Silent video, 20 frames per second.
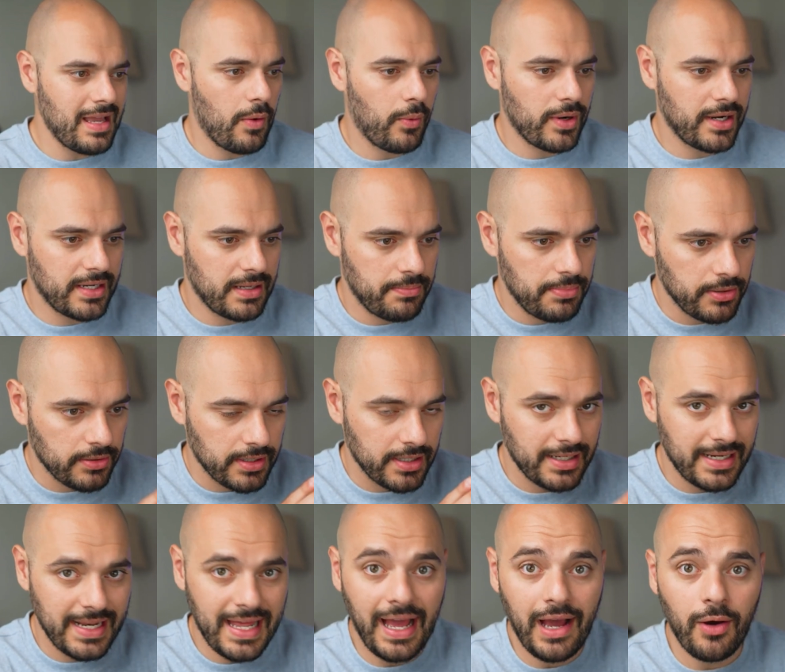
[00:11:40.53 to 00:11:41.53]
I wanted to build it
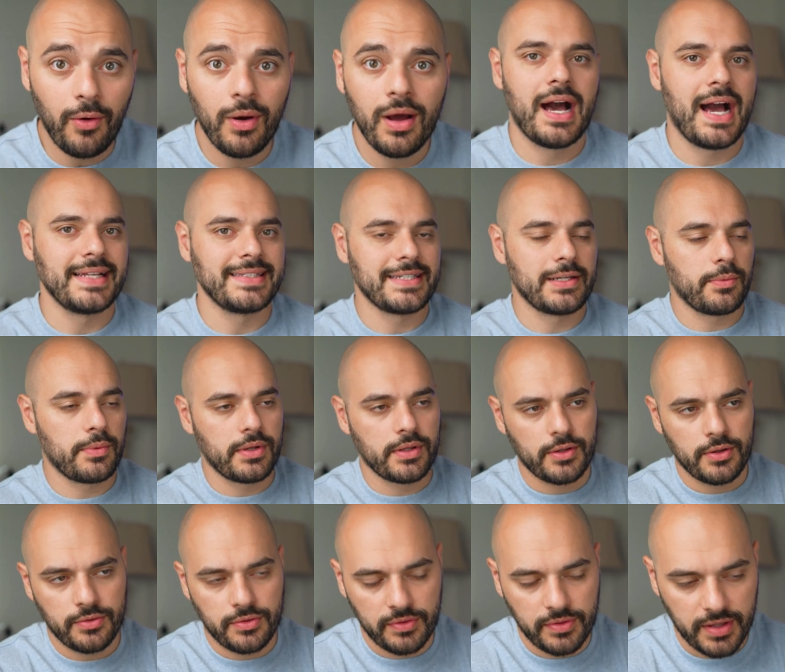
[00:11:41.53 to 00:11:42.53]
now. I didn't want to
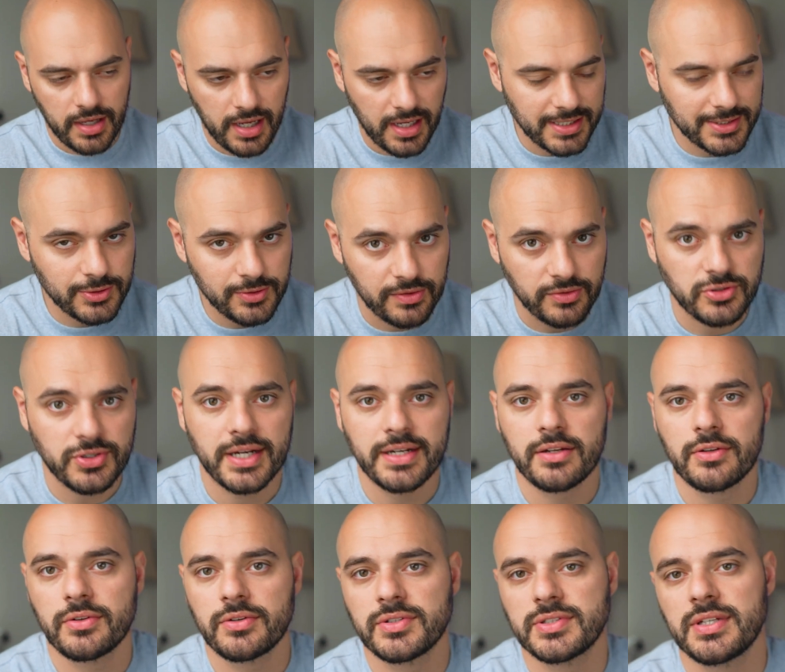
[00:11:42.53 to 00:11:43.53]
go through the hustle of trying to
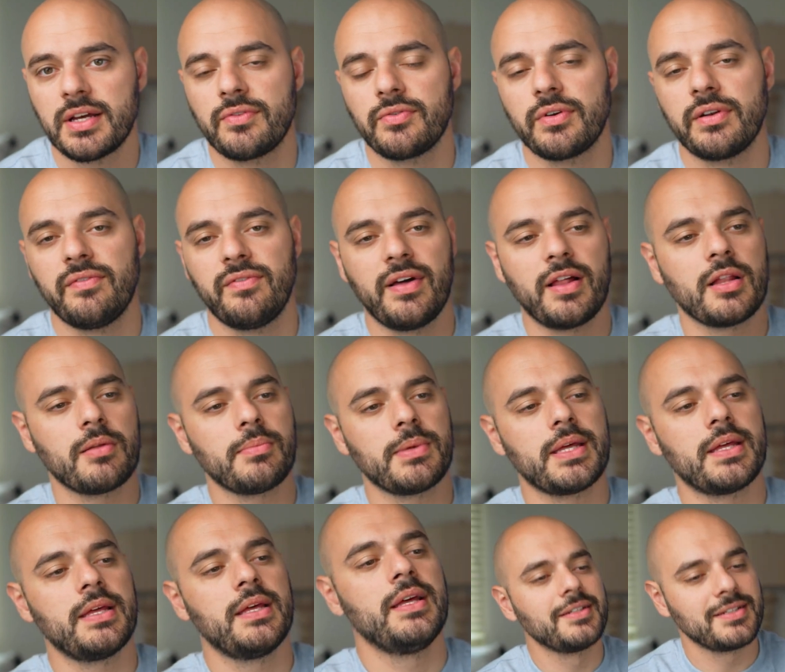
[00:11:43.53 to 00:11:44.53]
learn software
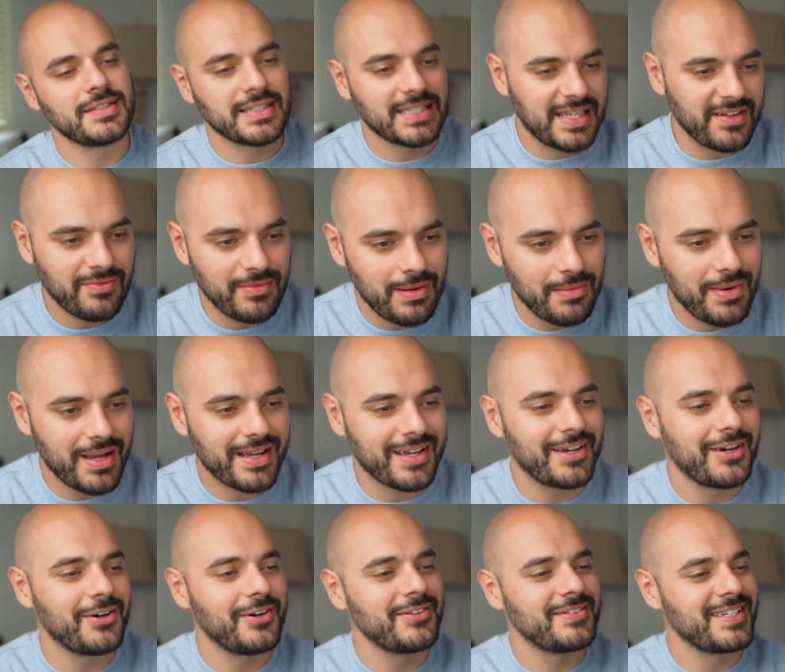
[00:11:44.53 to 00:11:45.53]
development. Just give me my
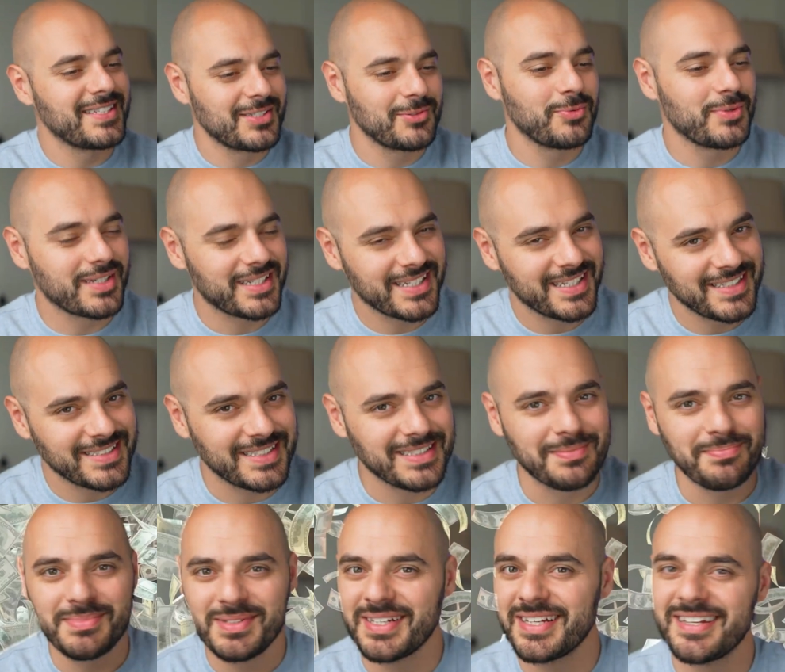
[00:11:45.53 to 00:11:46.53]
code. This is what it is. It's
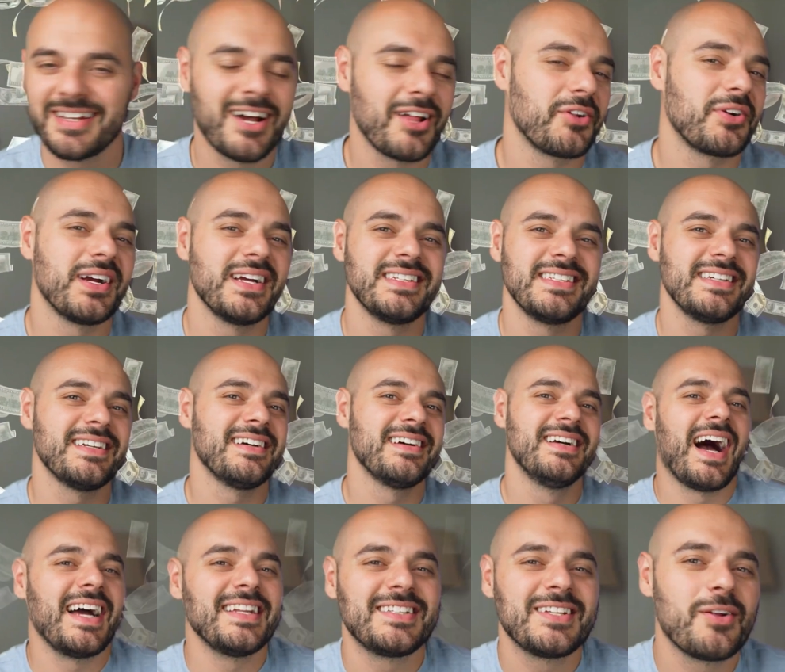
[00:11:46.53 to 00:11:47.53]
a million dollar idea.
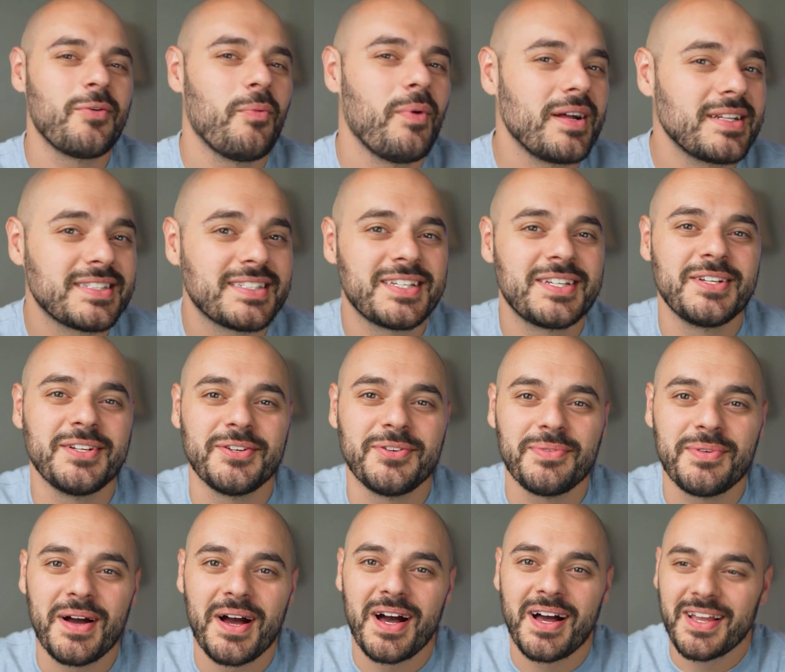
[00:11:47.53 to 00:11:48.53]
I didn't want
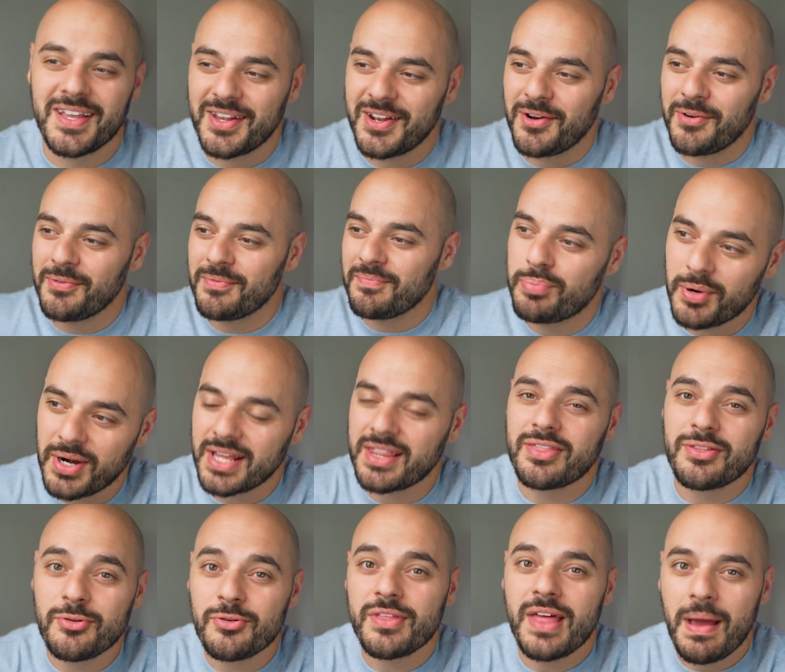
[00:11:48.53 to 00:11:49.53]
to, uh, you know, break
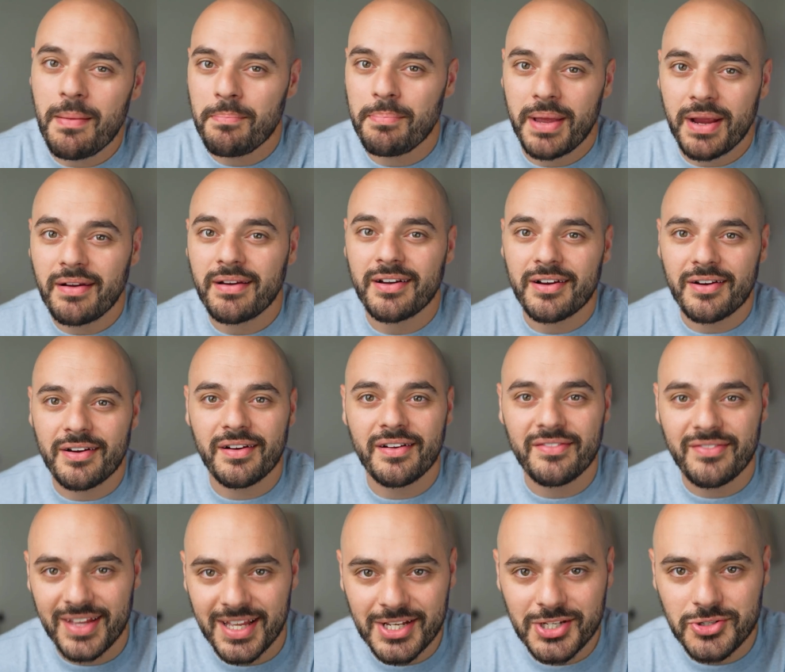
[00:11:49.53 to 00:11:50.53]
through that barrier
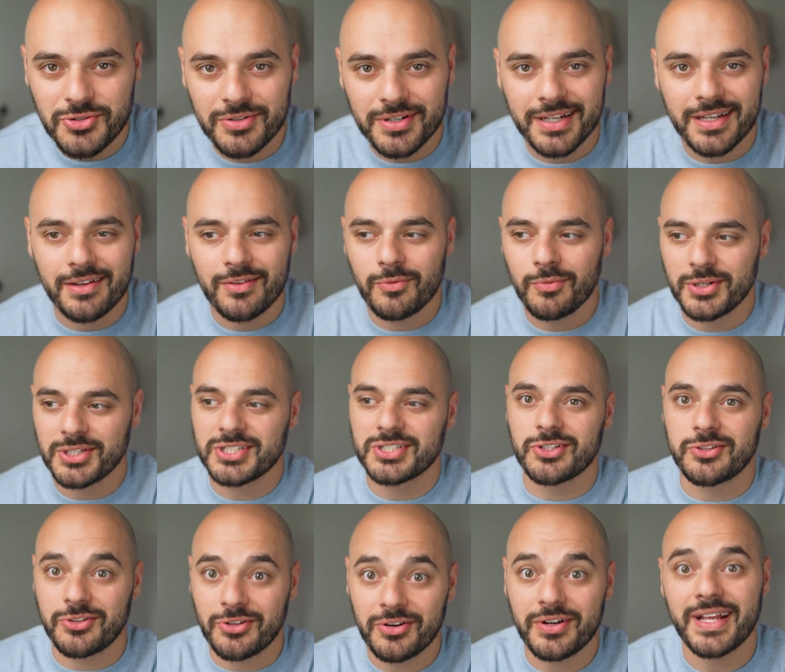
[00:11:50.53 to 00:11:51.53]
of entry, which
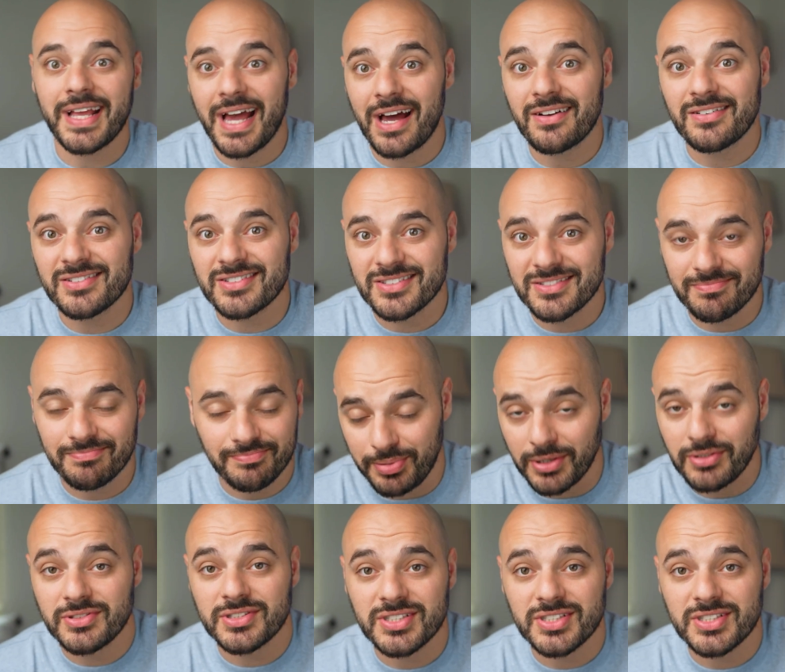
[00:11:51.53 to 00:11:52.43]
is learning how to build